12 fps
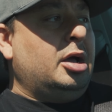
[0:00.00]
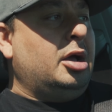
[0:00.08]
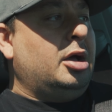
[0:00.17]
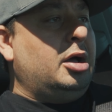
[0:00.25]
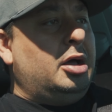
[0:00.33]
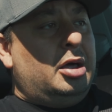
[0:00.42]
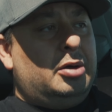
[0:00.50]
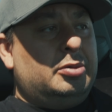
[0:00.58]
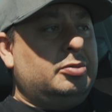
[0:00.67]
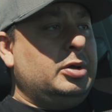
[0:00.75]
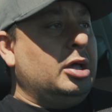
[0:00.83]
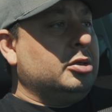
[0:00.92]

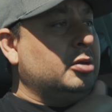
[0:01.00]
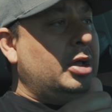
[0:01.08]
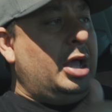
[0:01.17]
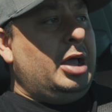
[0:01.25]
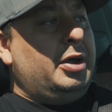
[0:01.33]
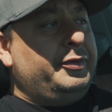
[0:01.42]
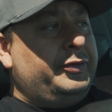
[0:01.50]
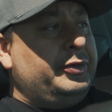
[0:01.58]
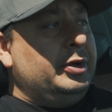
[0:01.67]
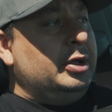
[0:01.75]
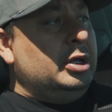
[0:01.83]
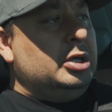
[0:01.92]
Uh, we also have,
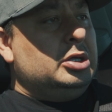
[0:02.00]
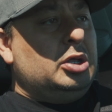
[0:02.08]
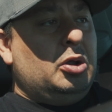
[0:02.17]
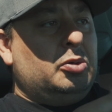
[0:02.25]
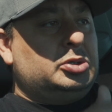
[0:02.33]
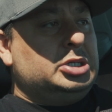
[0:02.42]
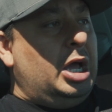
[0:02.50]
you know,